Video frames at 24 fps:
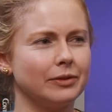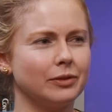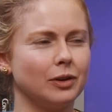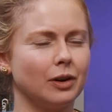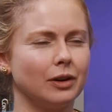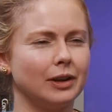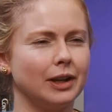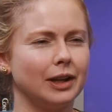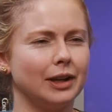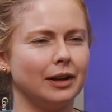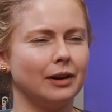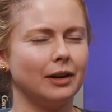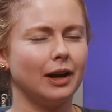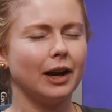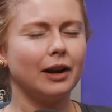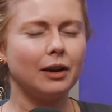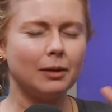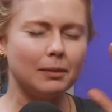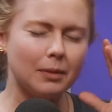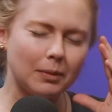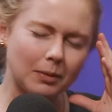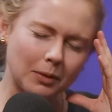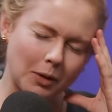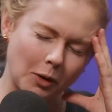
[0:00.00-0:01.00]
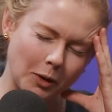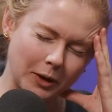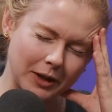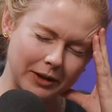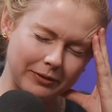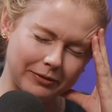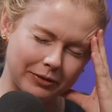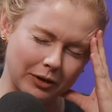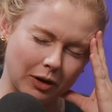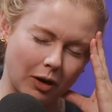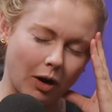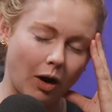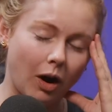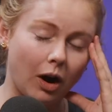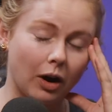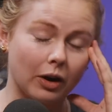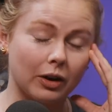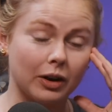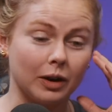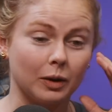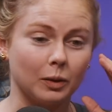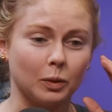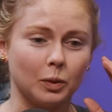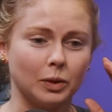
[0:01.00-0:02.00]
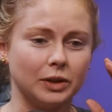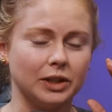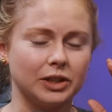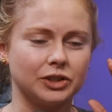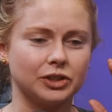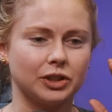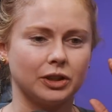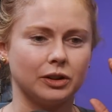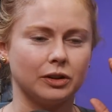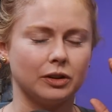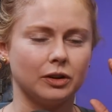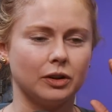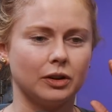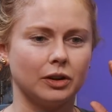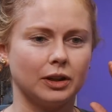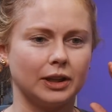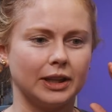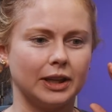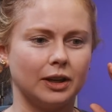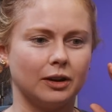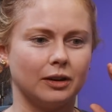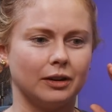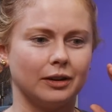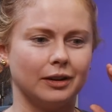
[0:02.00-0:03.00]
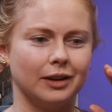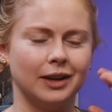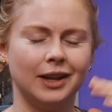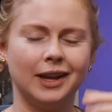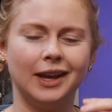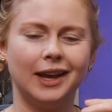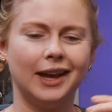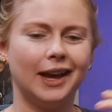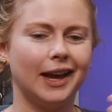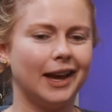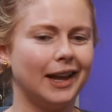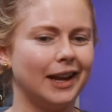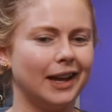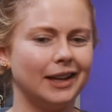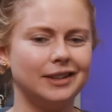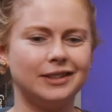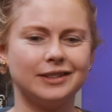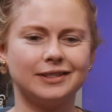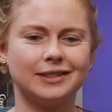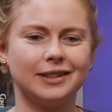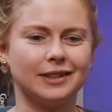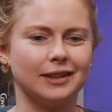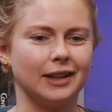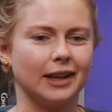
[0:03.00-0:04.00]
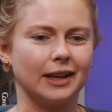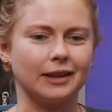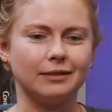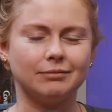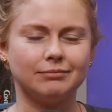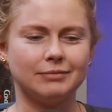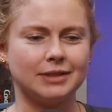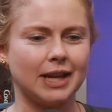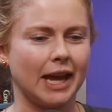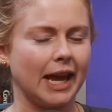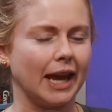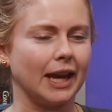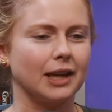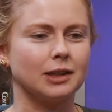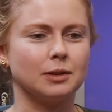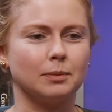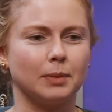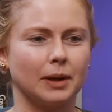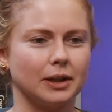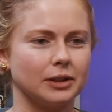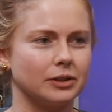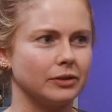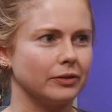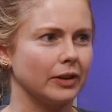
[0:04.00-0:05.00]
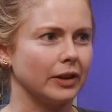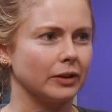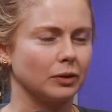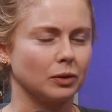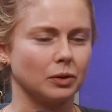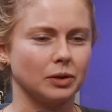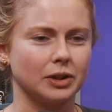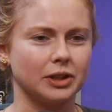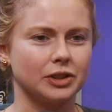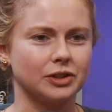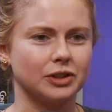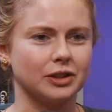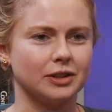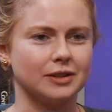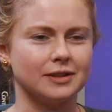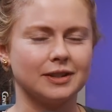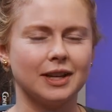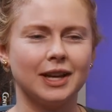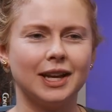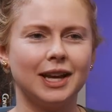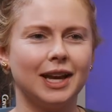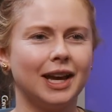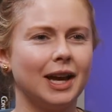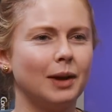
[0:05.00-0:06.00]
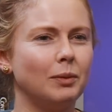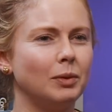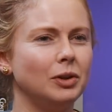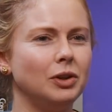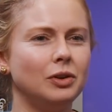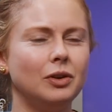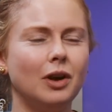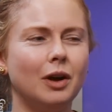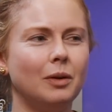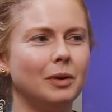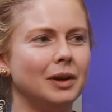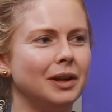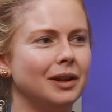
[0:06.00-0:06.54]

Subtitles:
I've gone in, I remember going in for a horror audition early on, and I just had like tanked a bunch of other auditions. And when you go